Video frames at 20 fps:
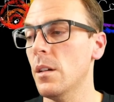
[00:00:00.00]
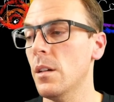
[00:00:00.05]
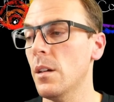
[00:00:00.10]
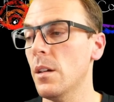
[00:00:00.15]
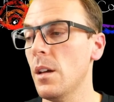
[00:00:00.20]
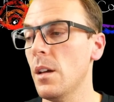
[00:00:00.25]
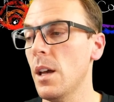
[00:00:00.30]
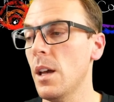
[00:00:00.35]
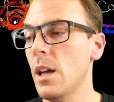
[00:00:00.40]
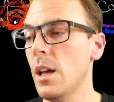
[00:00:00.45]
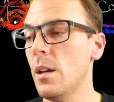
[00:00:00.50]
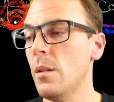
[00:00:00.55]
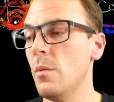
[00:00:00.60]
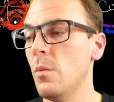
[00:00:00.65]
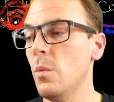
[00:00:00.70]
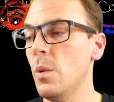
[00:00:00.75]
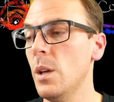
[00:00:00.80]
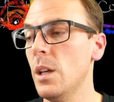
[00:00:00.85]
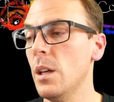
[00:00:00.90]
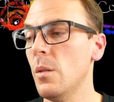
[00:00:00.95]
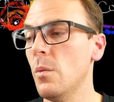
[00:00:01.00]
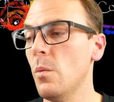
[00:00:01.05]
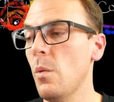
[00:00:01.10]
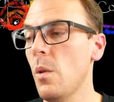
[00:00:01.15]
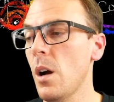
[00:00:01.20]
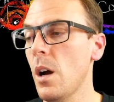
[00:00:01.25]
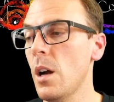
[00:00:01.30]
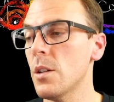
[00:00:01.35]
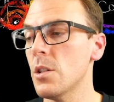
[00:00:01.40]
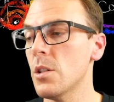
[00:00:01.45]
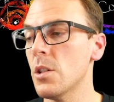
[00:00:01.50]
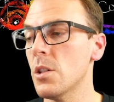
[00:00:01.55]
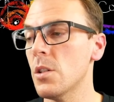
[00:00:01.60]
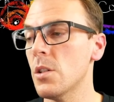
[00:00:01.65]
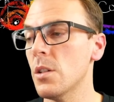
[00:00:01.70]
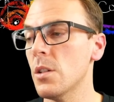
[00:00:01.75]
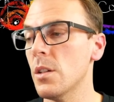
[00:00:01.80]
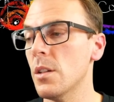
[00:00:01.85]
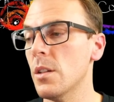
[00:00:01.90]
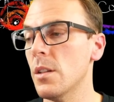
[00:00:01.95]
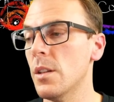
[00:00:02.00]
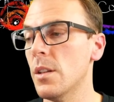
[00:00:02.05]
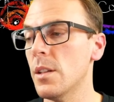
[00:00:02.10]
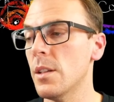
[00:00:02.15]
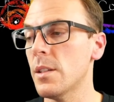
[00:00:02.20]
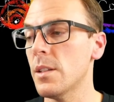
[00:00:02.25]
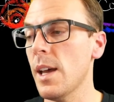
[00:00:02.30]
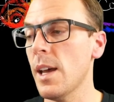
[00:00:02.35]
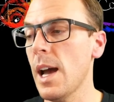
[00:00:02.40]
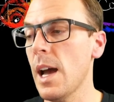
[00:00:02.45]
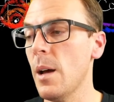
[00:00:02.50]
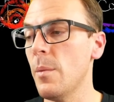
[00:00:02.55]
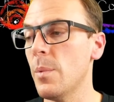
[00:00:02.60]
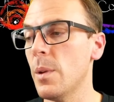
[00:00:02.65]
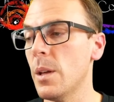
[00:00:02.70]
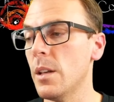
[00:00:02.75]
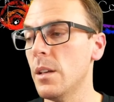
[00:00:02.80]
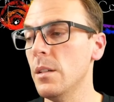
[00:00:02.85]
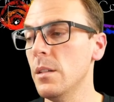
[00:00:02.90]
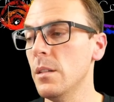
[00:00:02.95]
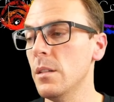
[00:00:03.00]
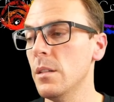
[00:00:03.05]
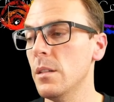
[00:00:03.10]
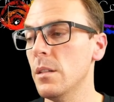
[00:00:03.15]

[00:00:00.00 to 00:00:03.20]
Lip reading: And we can watch this happen